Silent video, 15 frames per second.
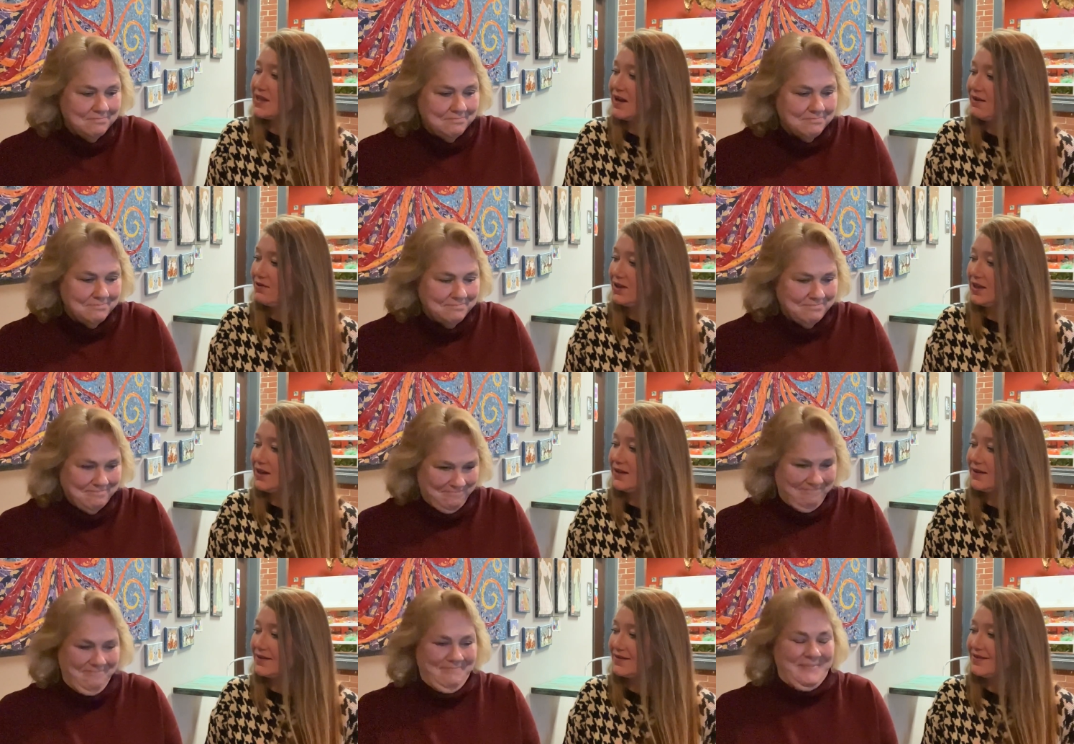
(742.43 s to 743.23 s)
Speaker 1: County?
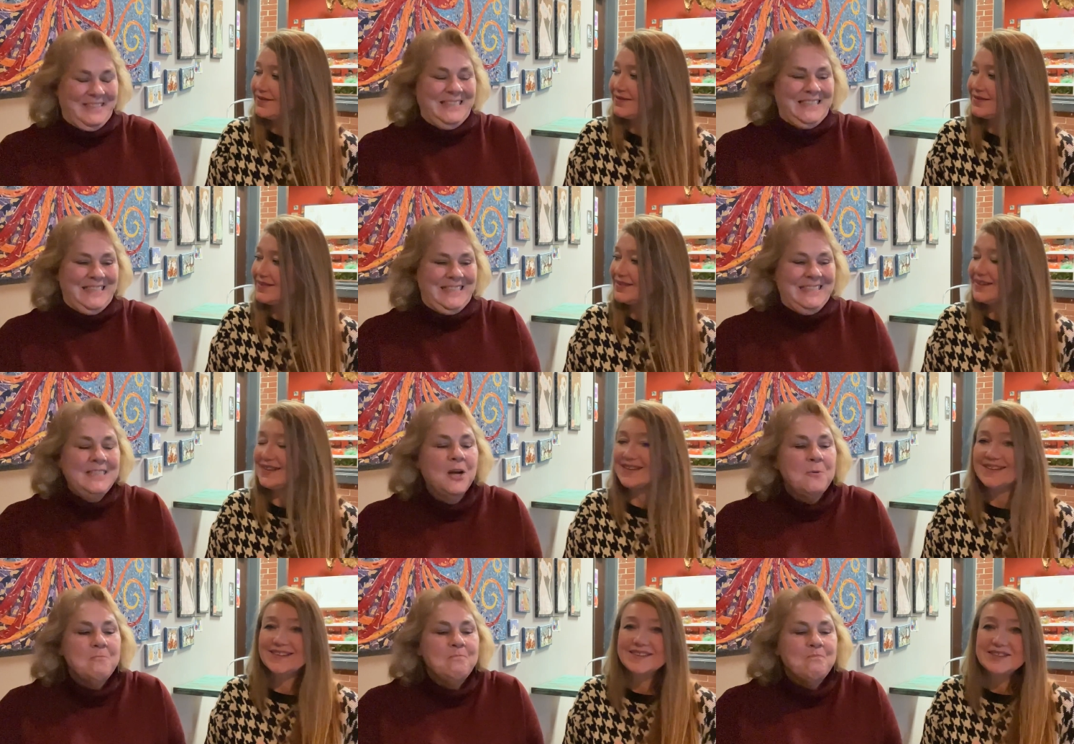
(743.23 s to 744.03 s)

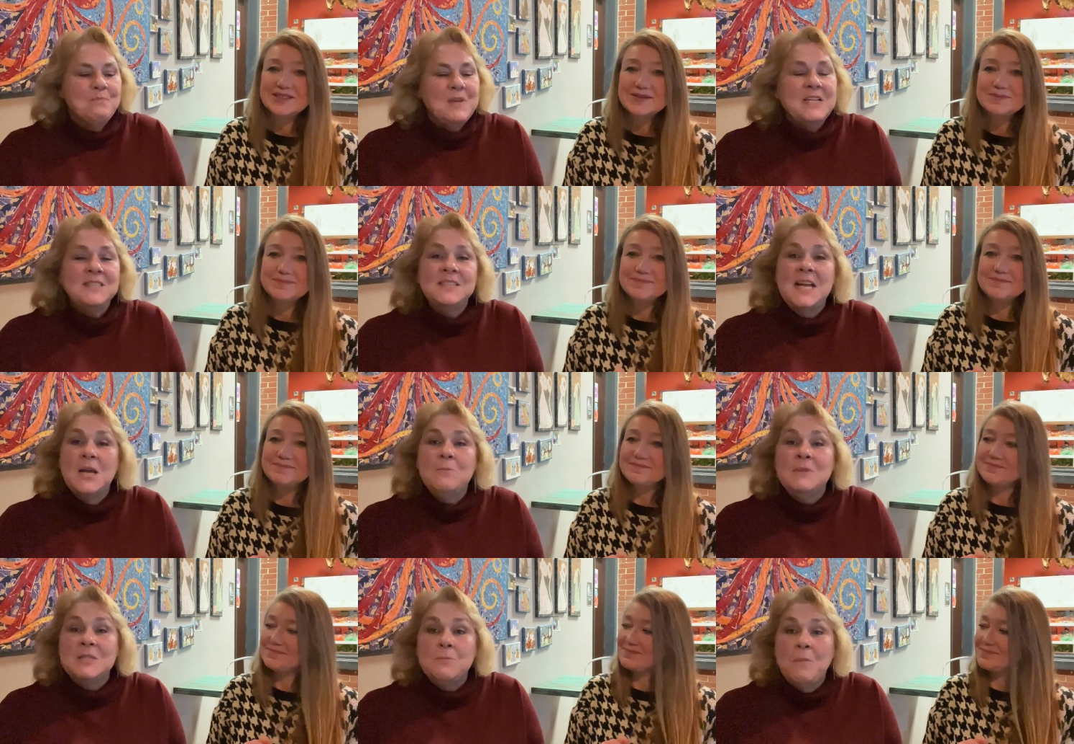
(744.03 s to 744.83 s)
Speaker 2: His name
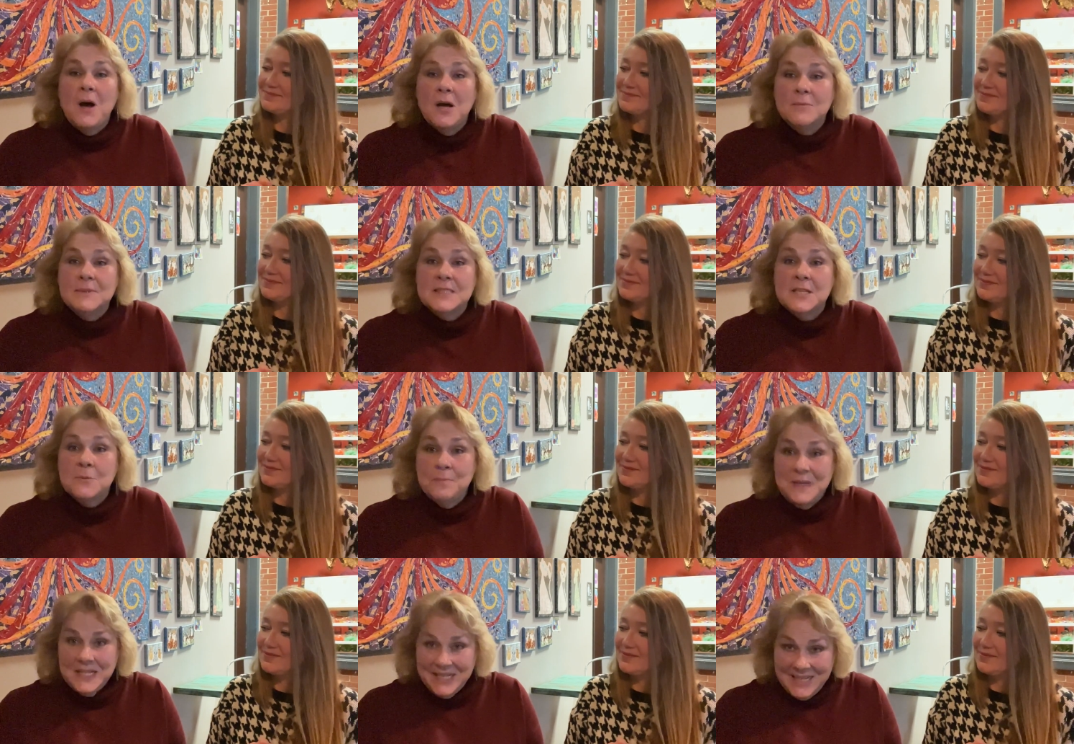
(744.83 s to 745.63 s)
is Bob
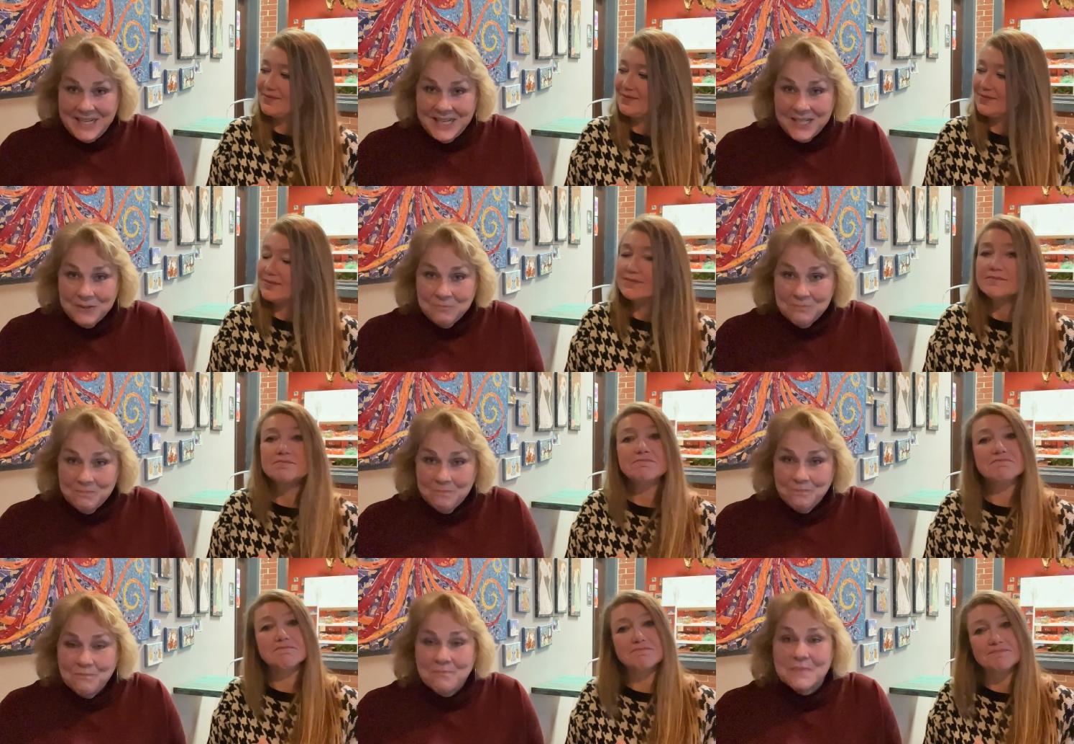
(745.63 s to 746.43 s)
Scappini.
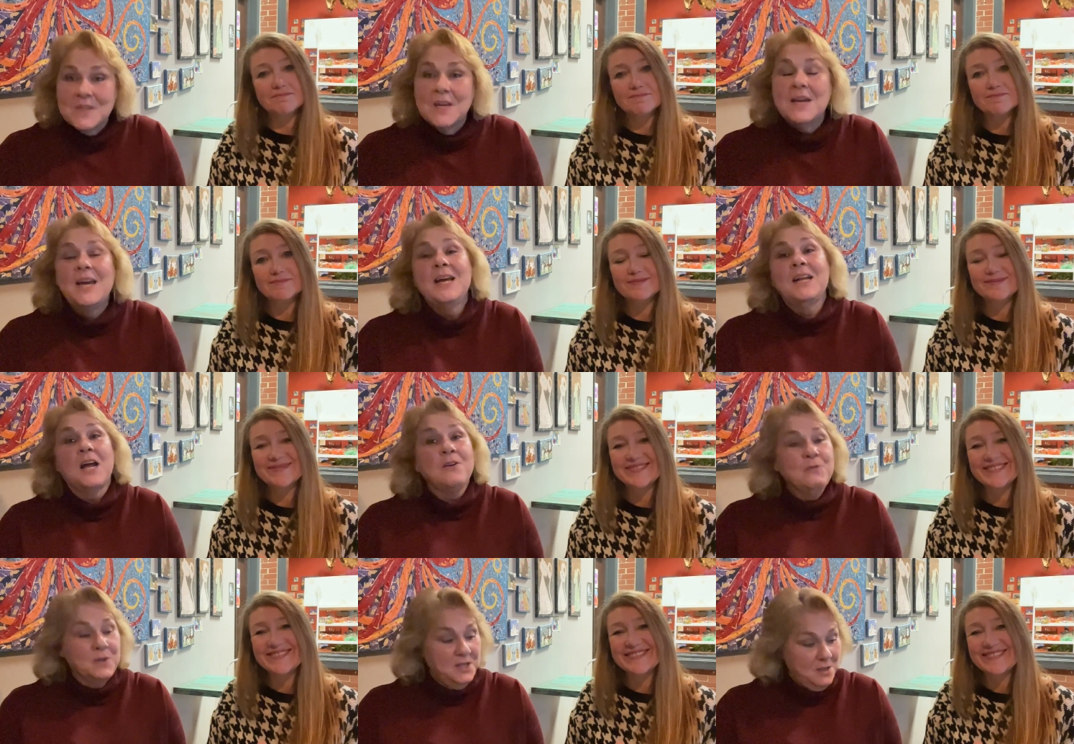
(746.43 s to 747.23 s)
Mm and
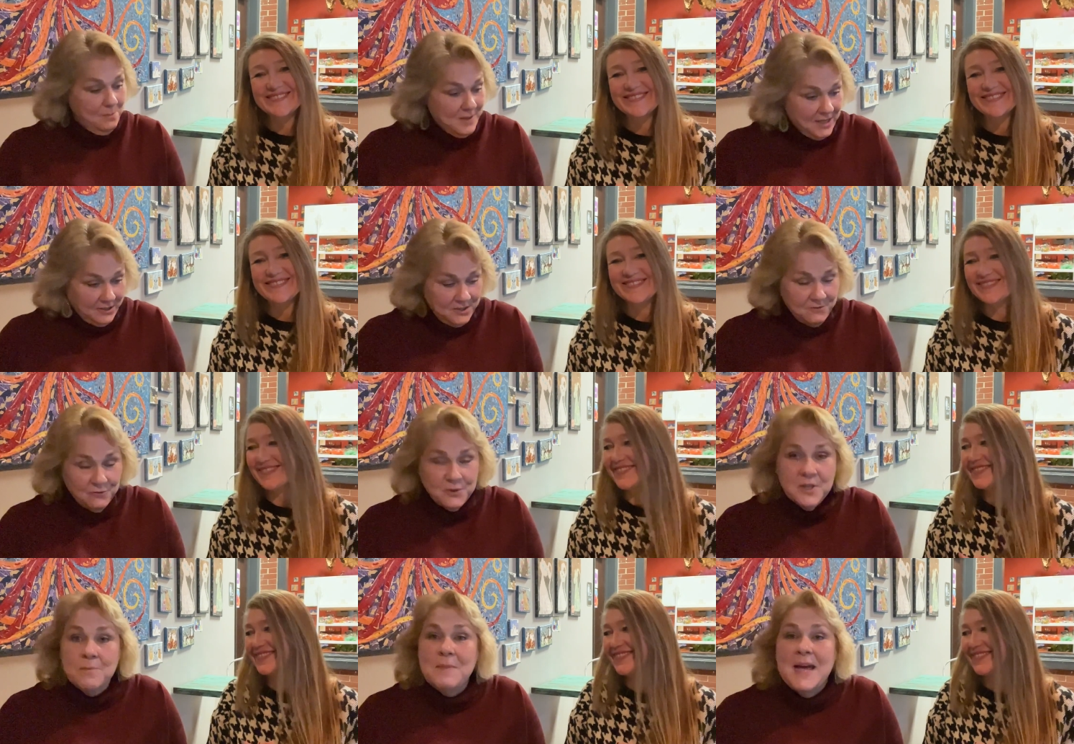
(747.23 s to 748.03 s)
I've written about him for
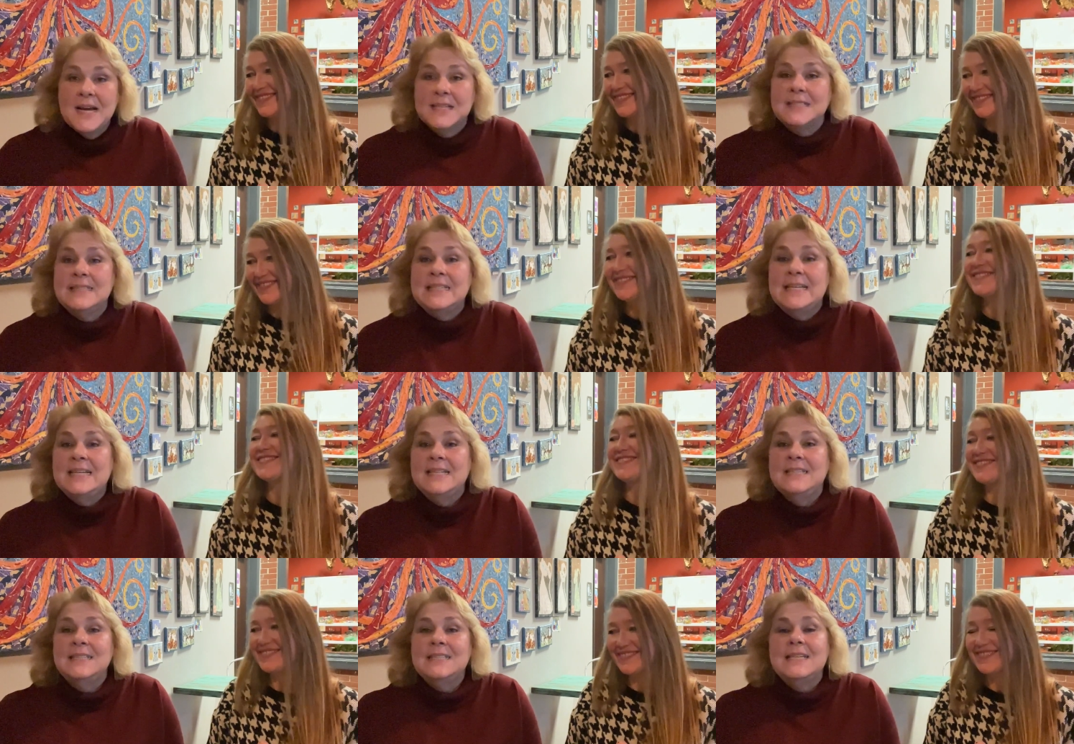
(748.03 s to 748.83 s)
the
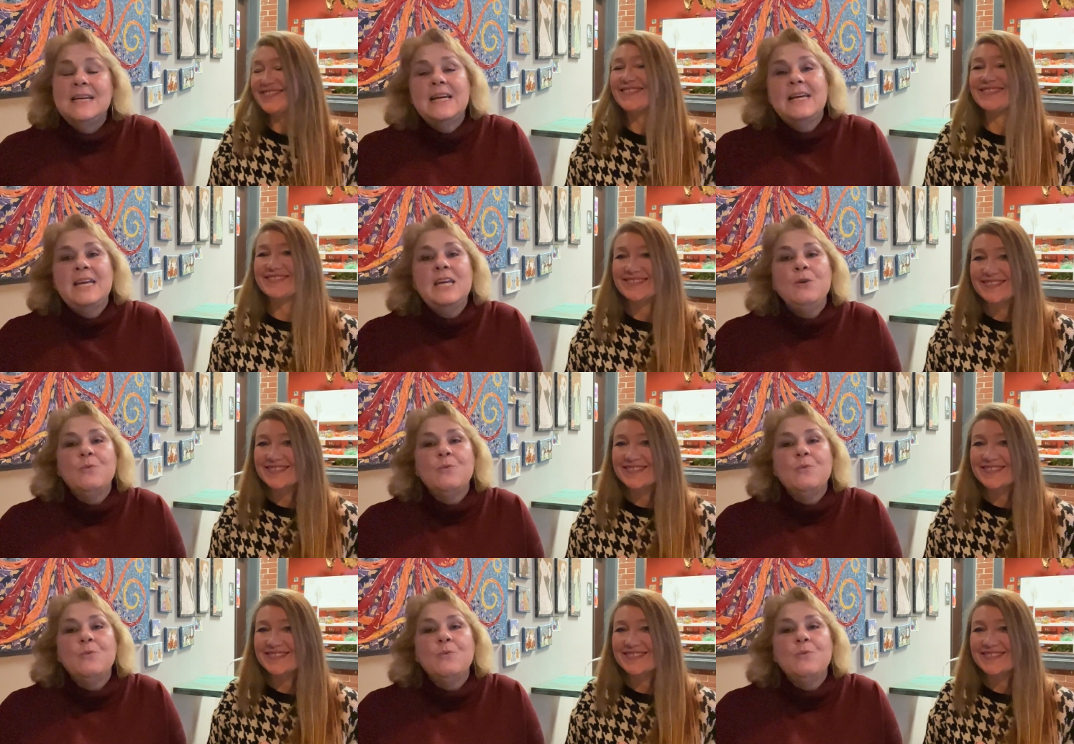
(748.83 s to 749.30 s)
magazine. He